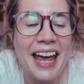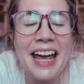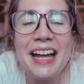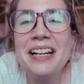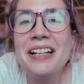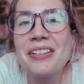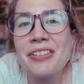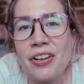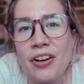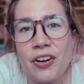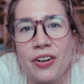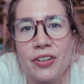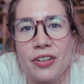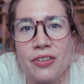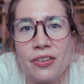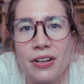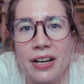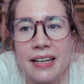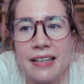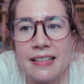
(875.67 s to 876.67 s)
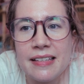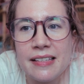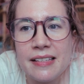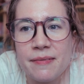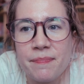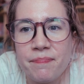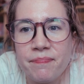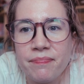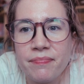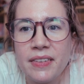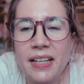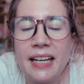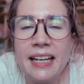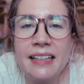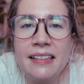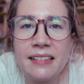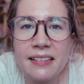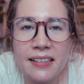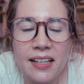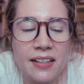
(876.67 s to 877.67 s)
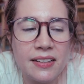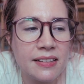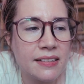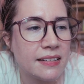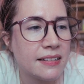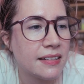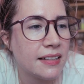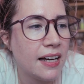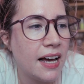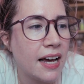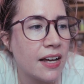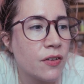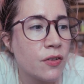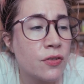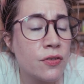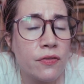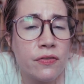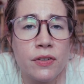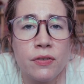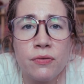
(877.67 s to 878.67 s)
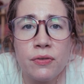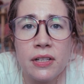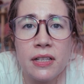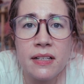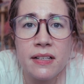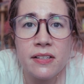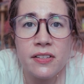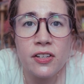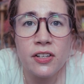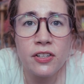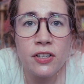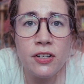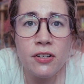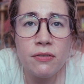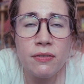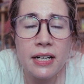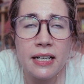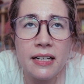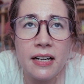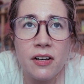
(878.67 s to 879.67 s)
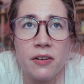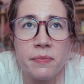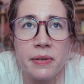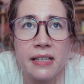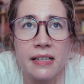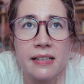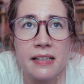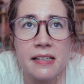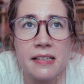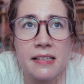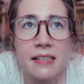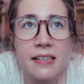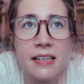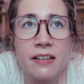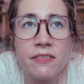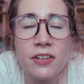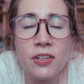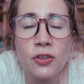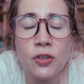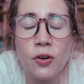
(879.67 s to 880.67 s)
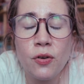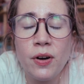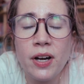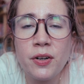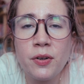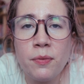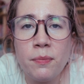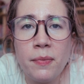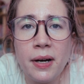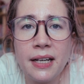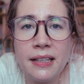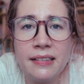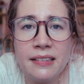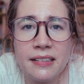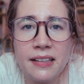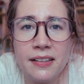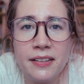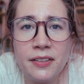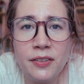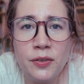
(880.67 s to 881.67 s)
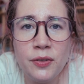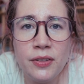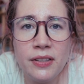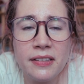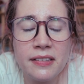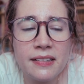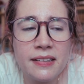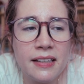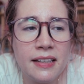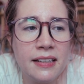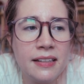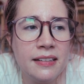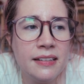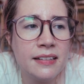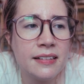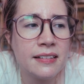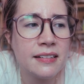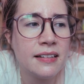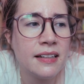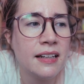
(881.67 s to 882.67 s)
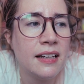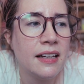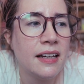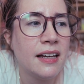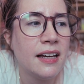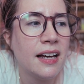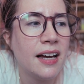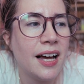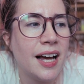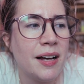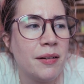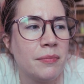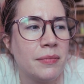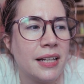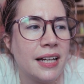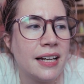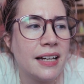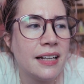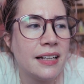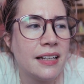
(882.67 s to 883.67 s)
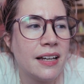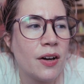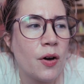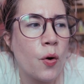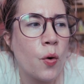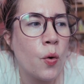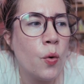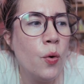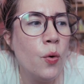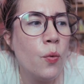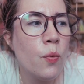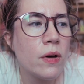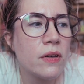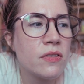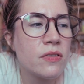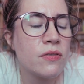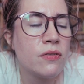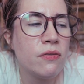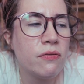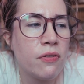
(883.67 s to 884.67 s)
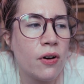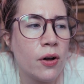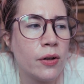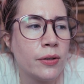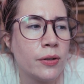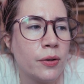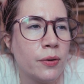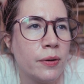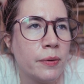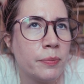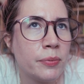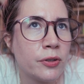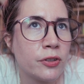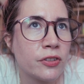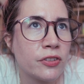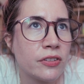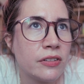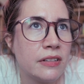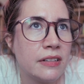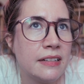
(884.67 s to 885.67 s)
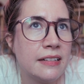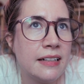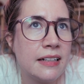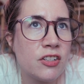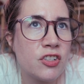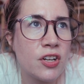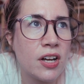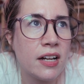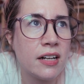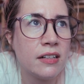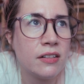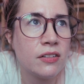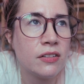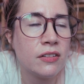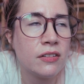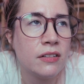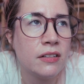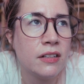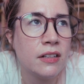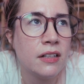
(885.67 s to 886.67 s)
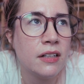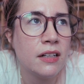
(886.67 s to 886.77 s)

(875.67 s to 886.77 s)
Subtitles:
And it's hard, you guys. It sucks. I also feel really insecure right now because even though I don't mind telling you these things, I'm like, who wants to follow a person in a channel,